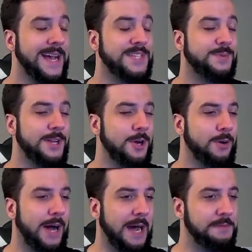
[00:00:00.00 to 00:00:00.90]
As we
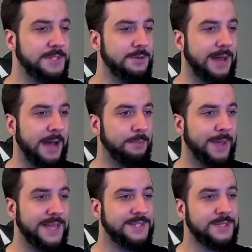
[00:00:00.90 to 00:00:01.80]
know, Obstagoon
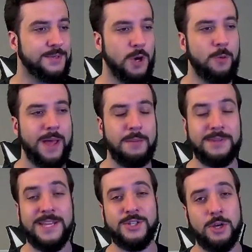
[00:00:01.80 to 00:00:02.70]
outpaces Crobat,
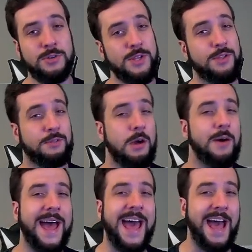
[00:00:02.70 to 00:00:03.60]
but they chose to
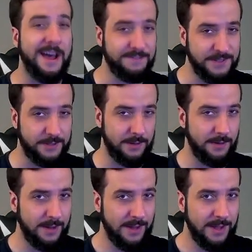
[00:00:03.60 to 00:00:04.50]
throw after